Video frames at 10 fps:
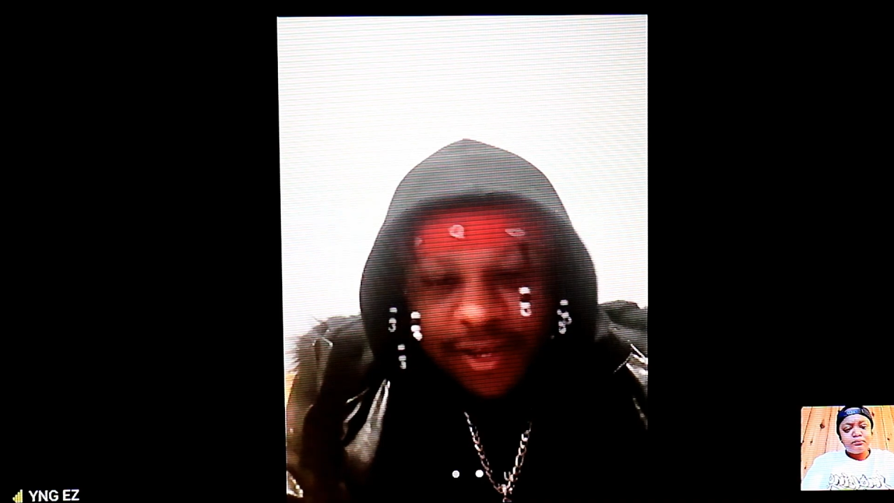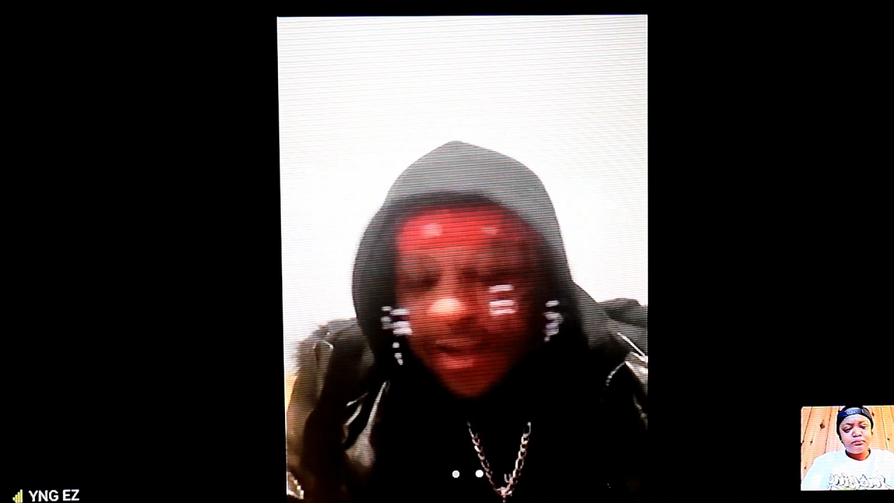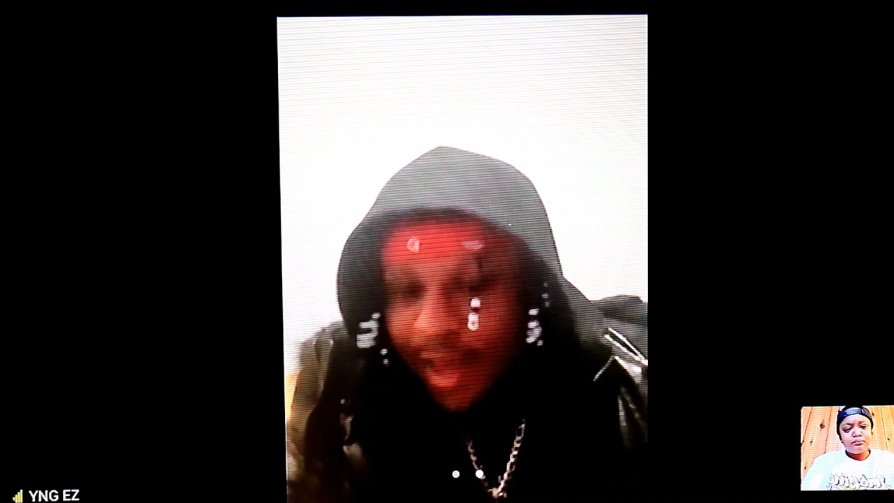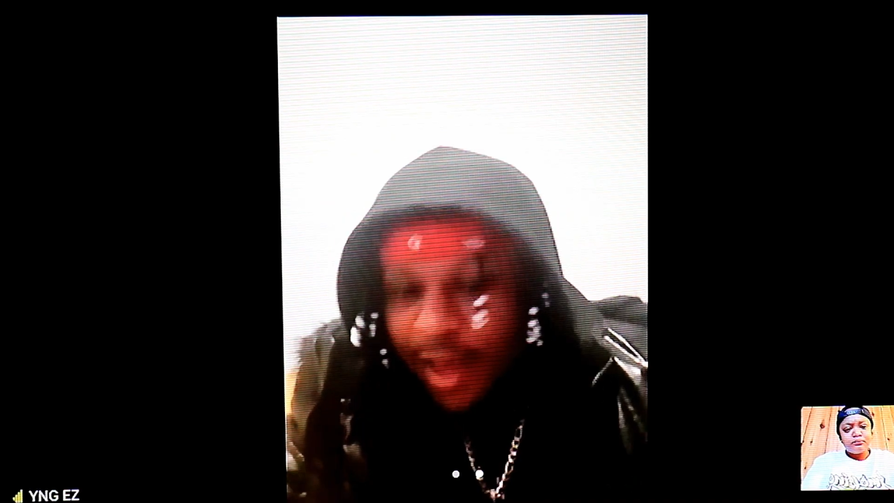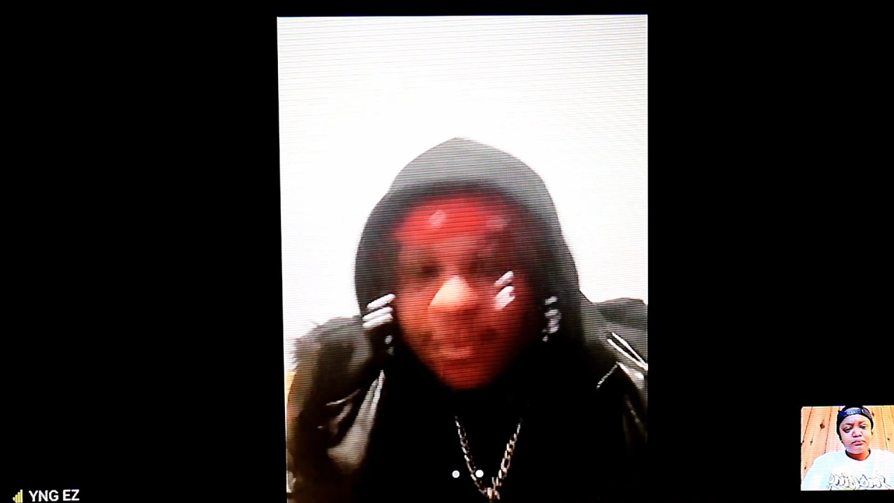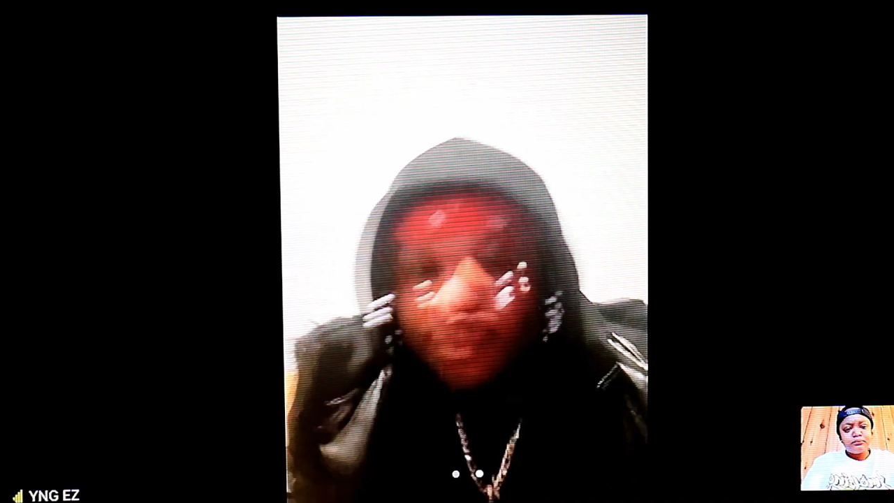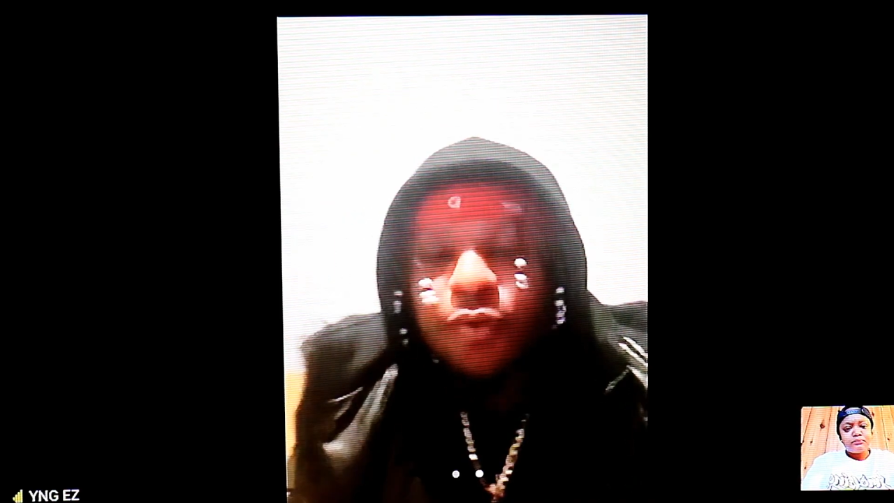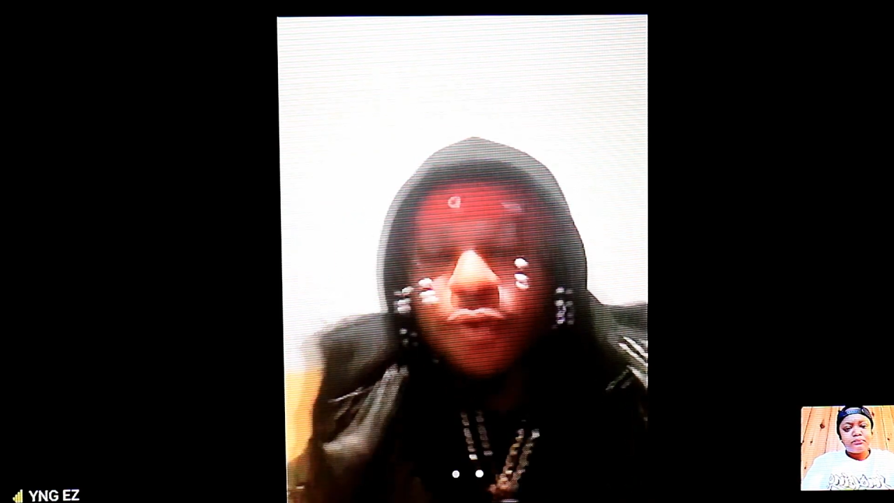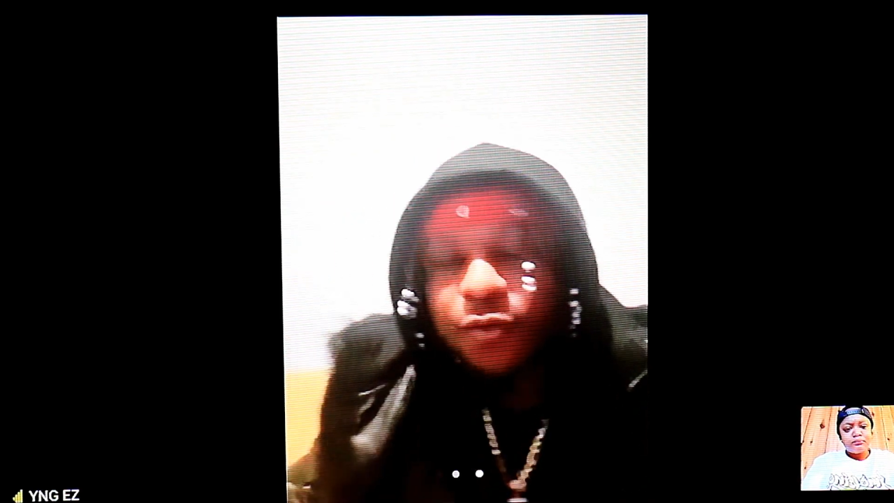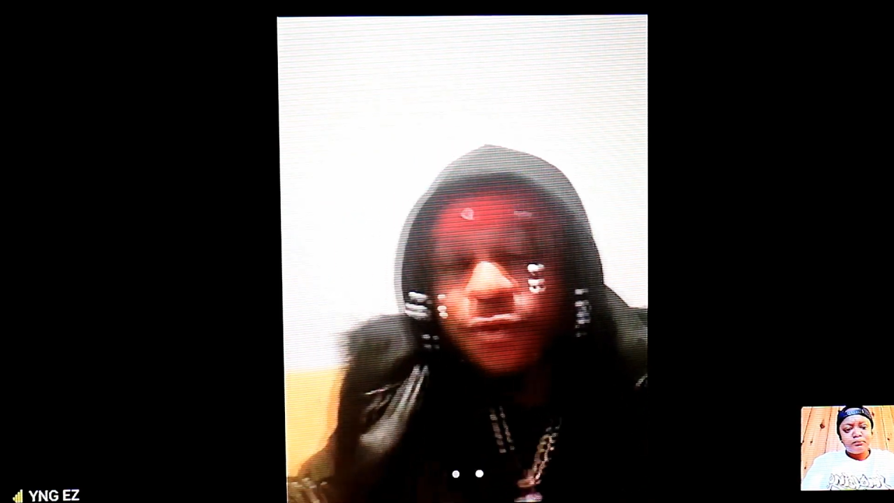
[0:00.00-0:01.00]
has to say,
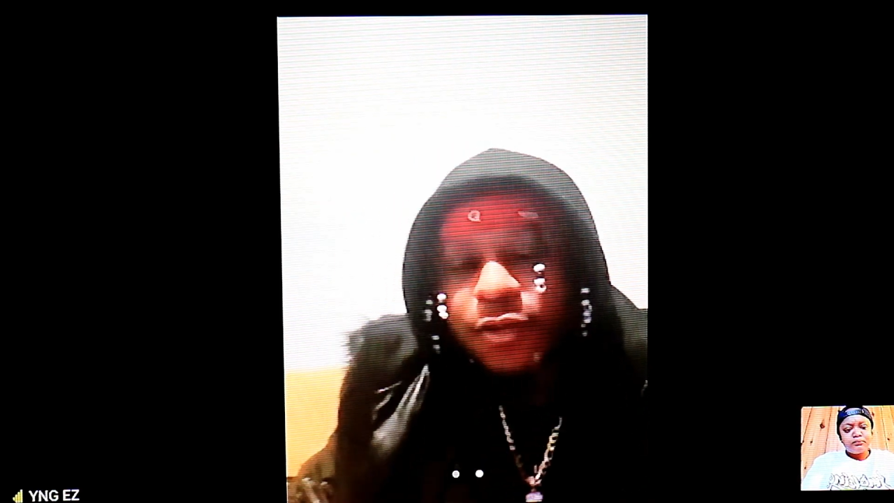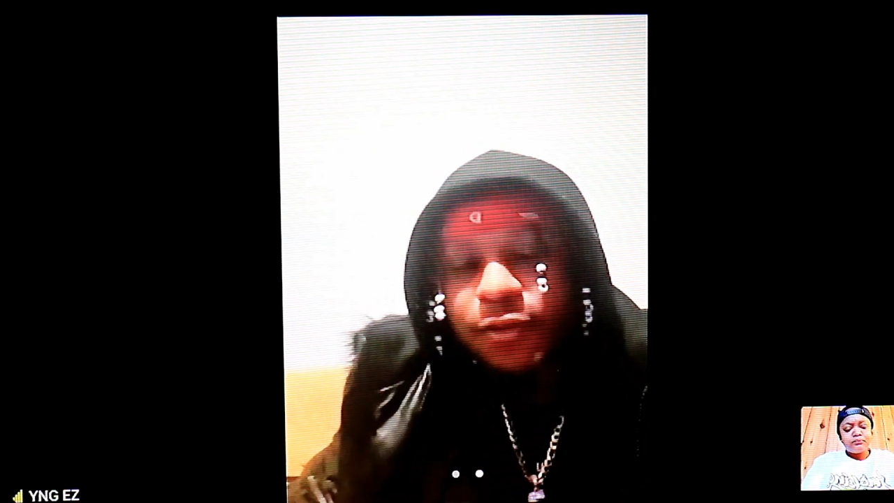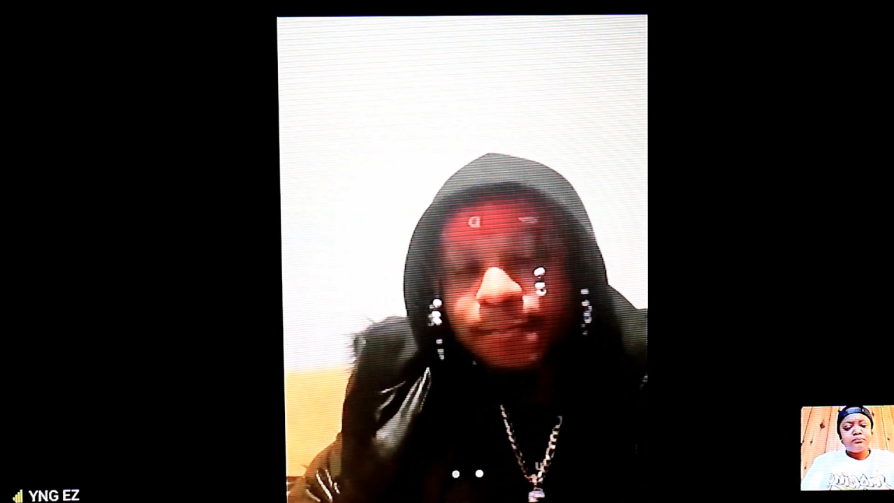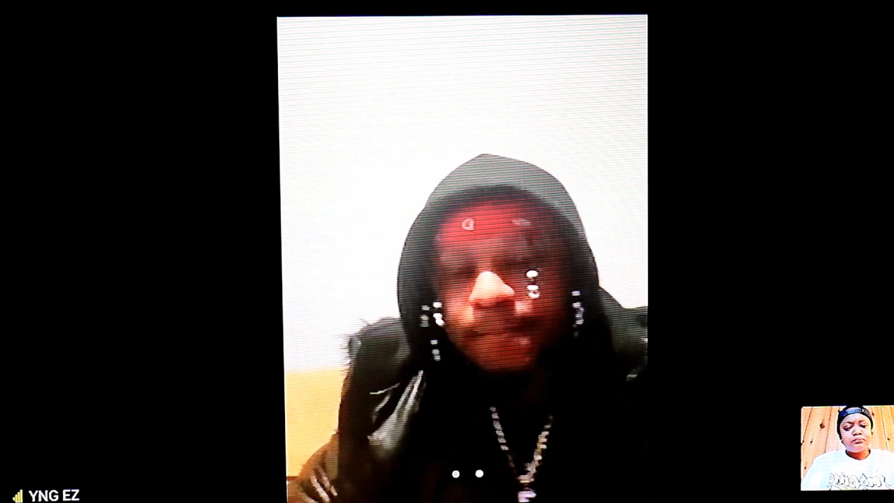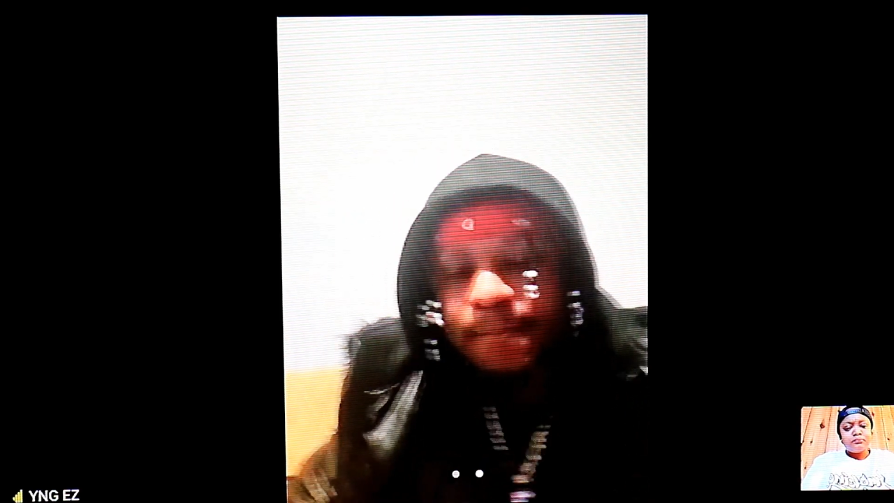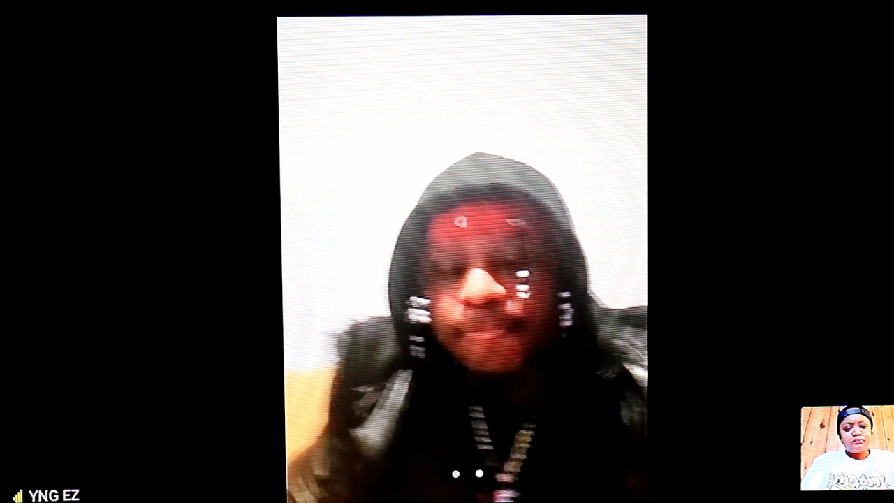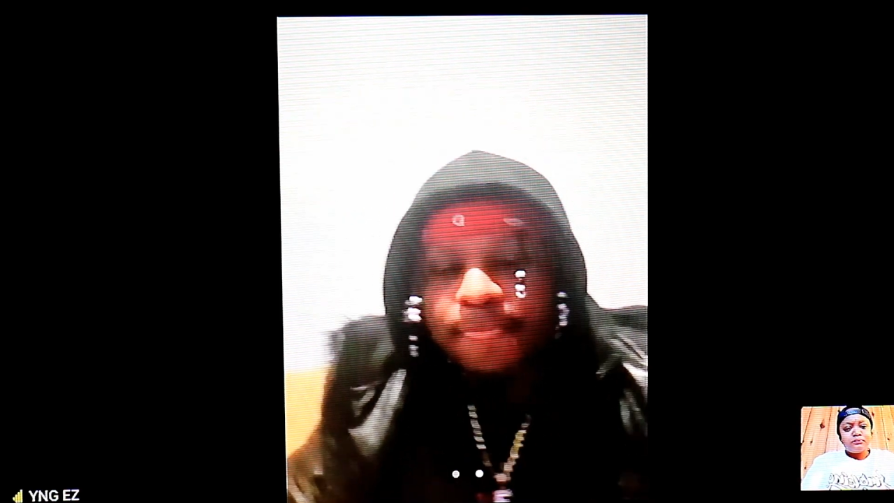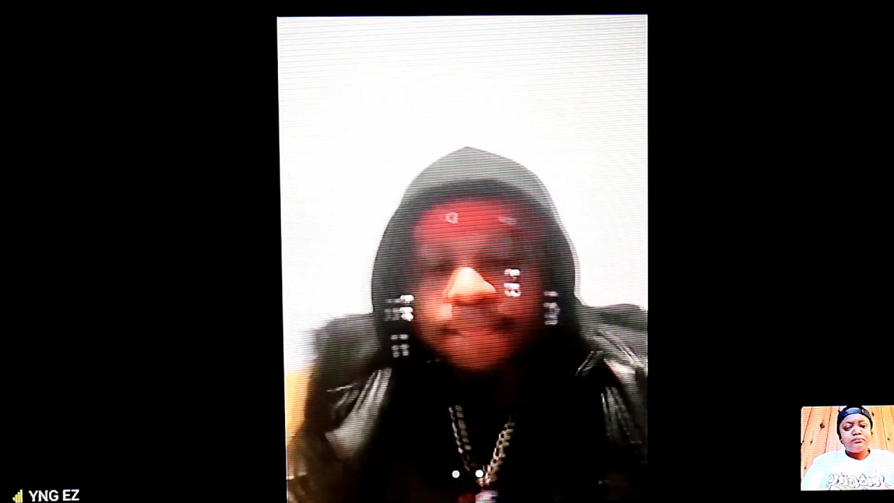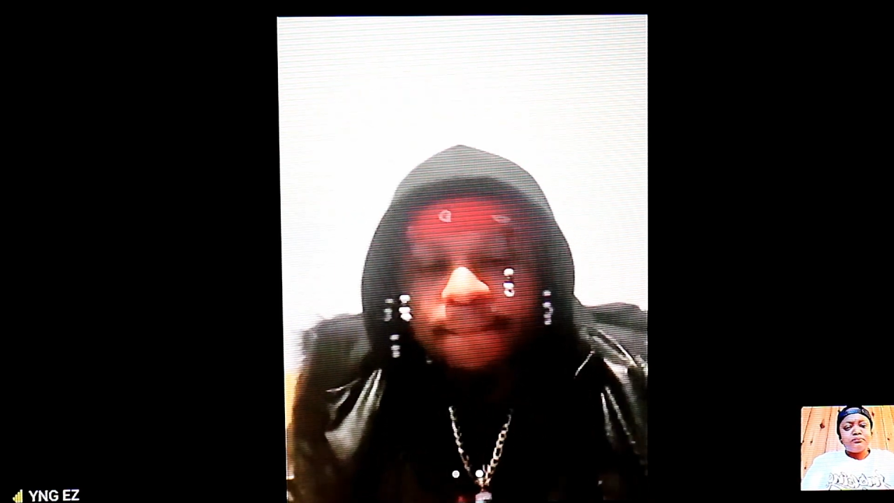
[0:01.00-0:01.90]
I'm gonna rock with it.